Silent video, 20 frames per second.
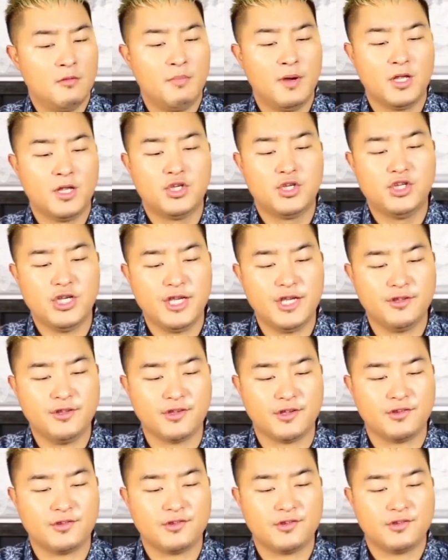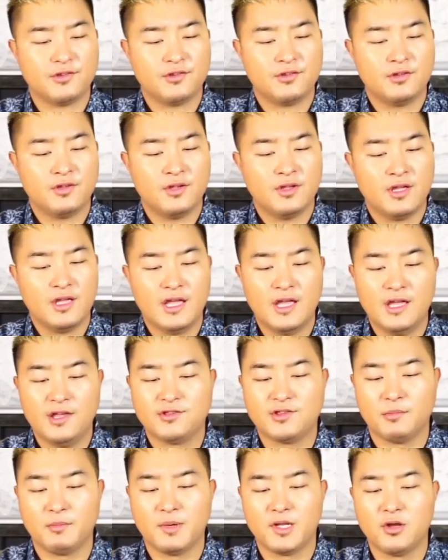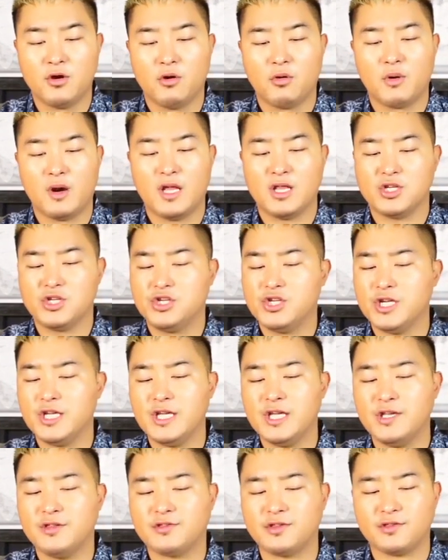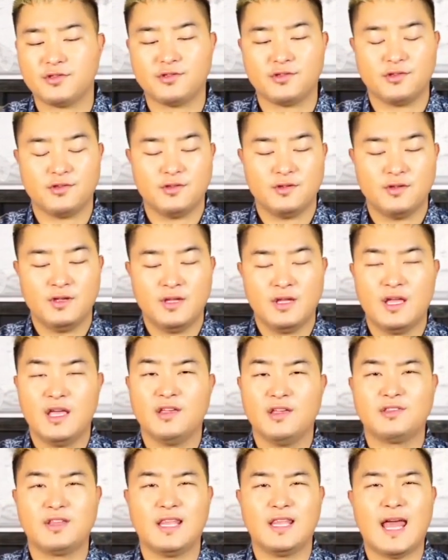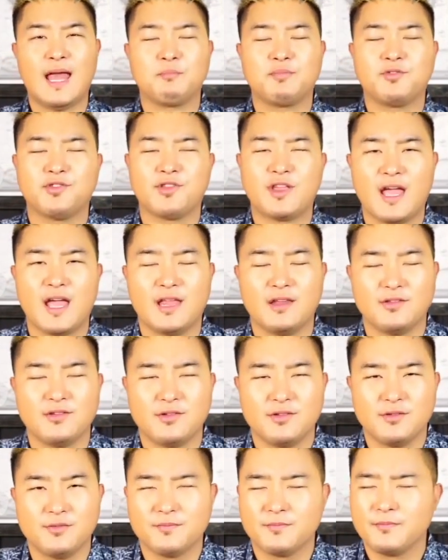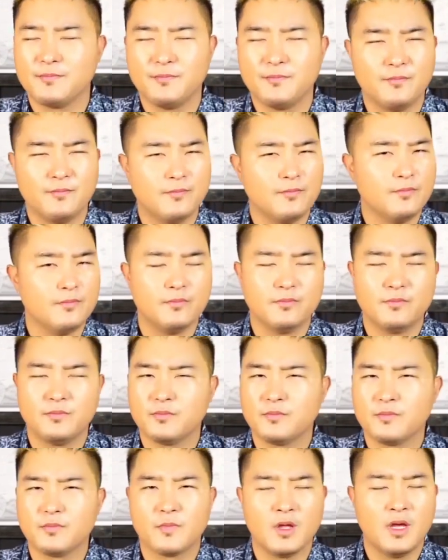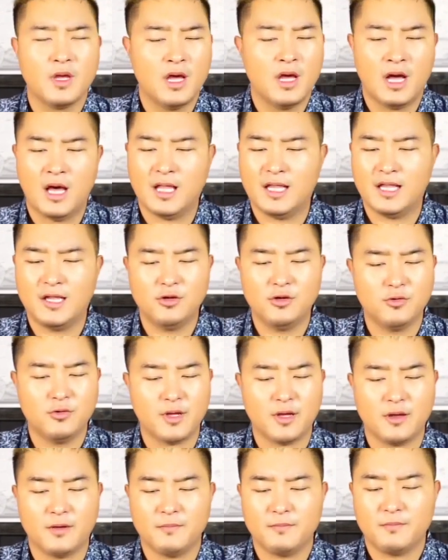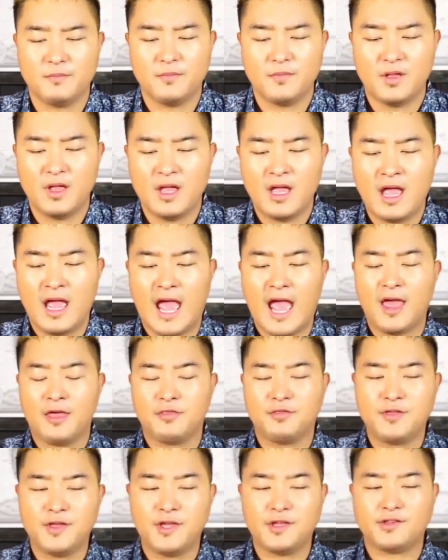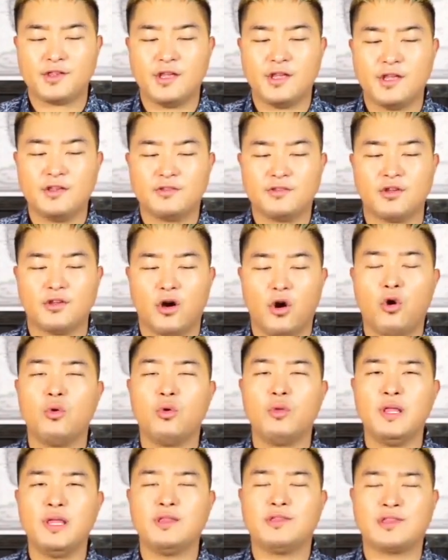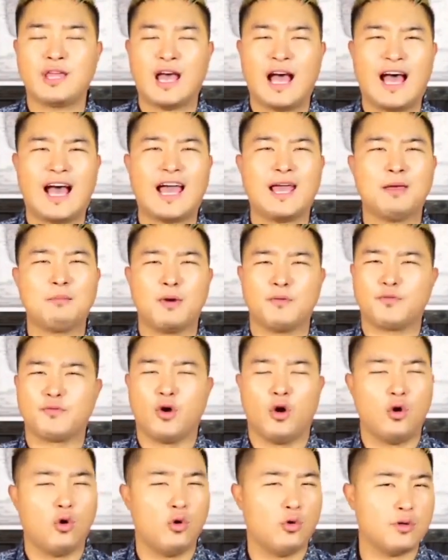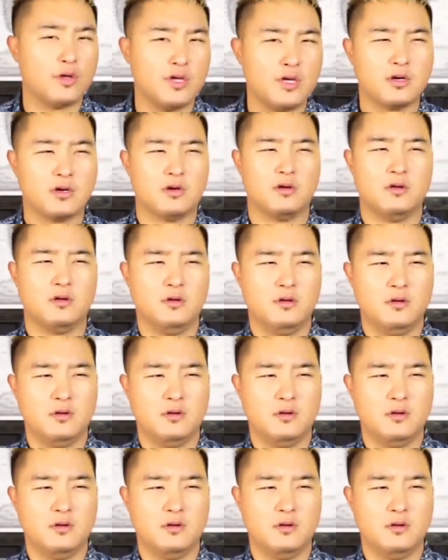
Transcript: But Jesus is the menorah. Jesus is the lampstand. Hallelujah. And this is the only time of the whole year